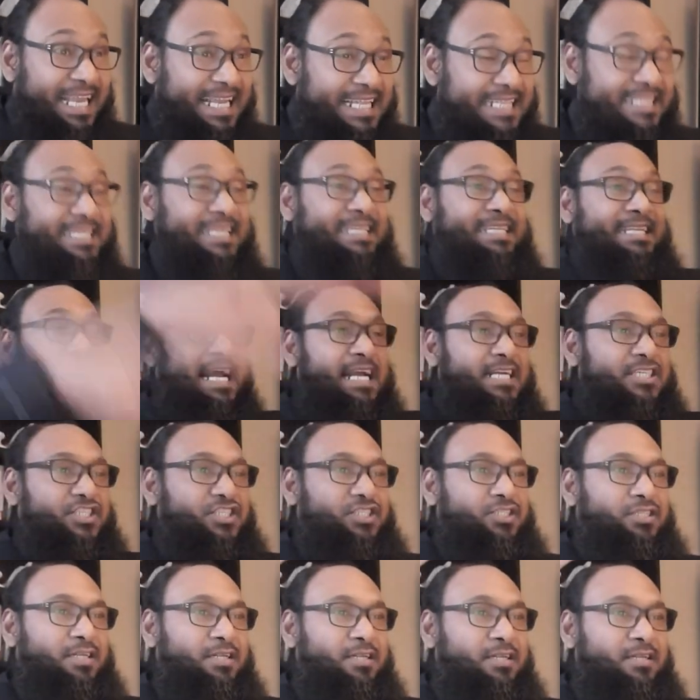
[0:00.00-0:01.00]

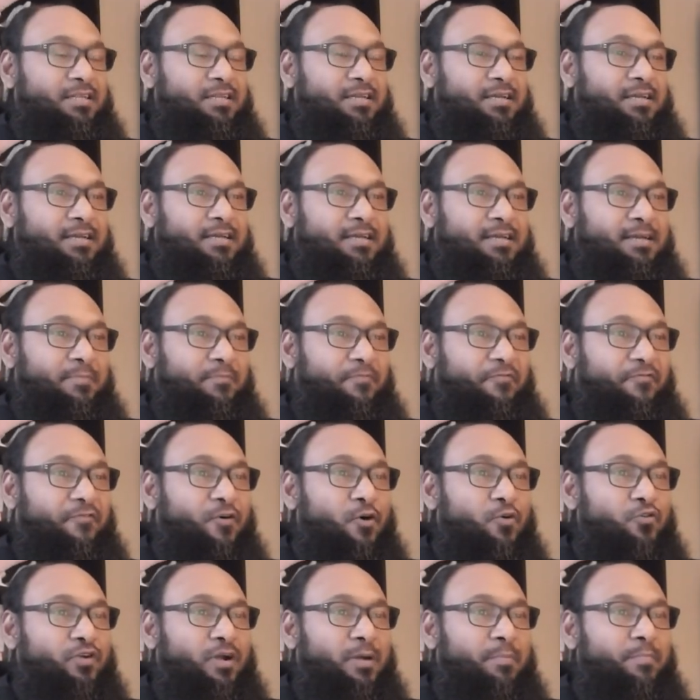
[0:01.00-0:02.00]
international
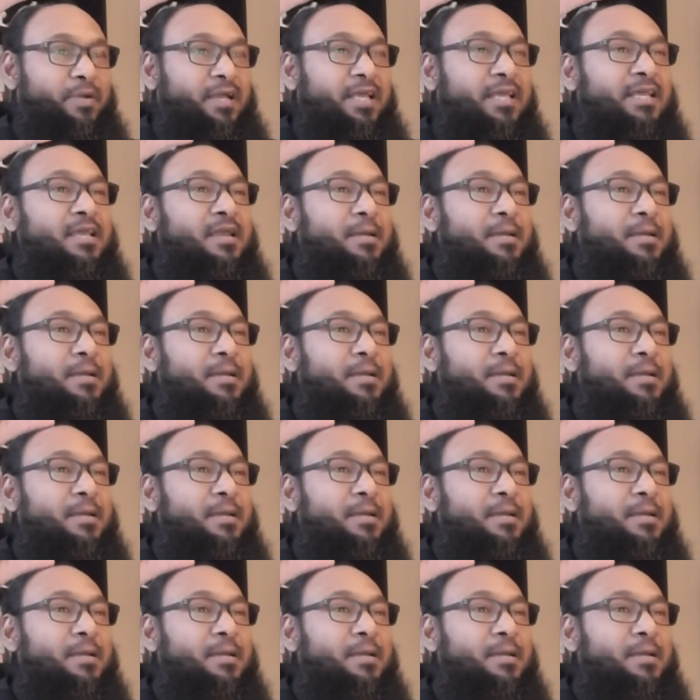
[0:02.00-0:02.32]
forum.